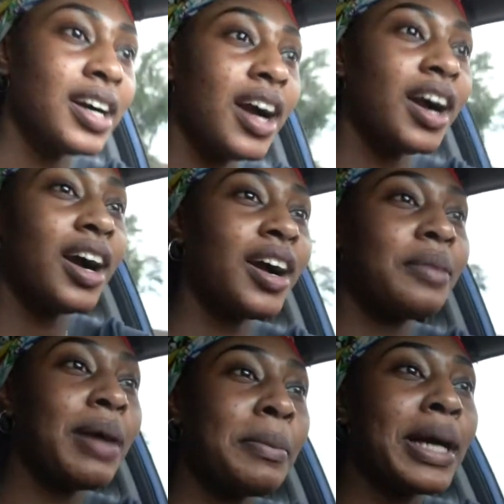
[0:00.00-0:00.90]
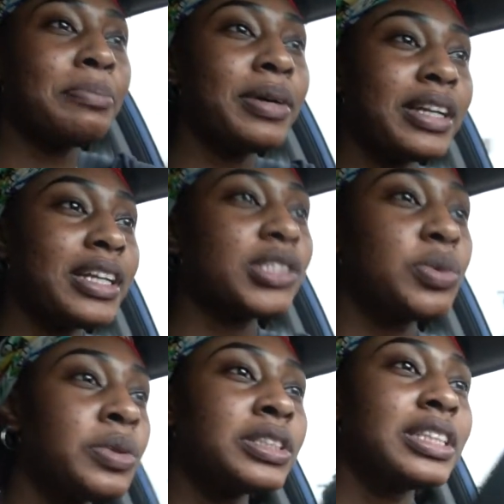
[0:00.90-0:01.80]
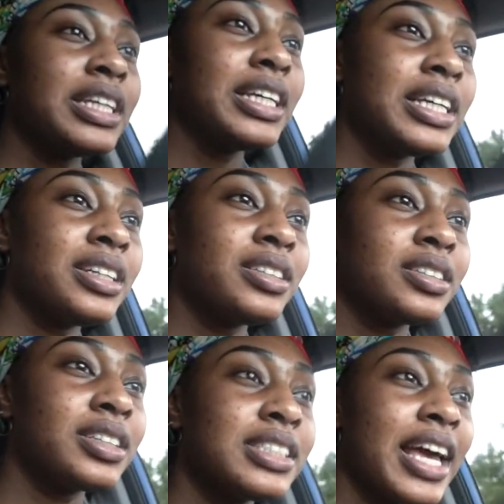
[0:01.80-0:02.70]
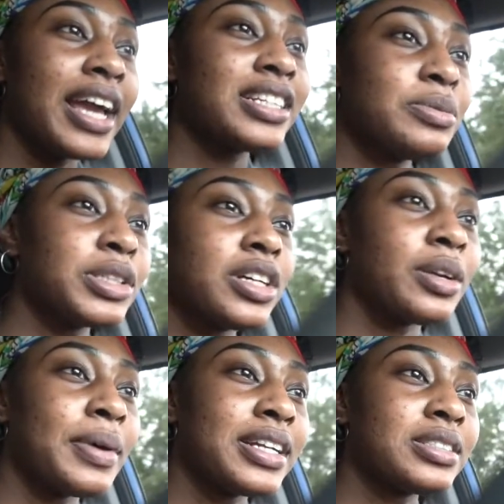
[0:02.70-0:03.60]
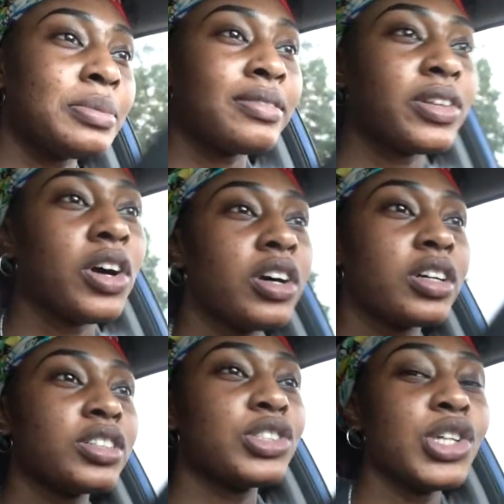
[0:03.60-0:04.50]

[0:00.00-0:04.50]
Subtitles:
I might put it in towards the end because I actually want y'all to watch my vlog.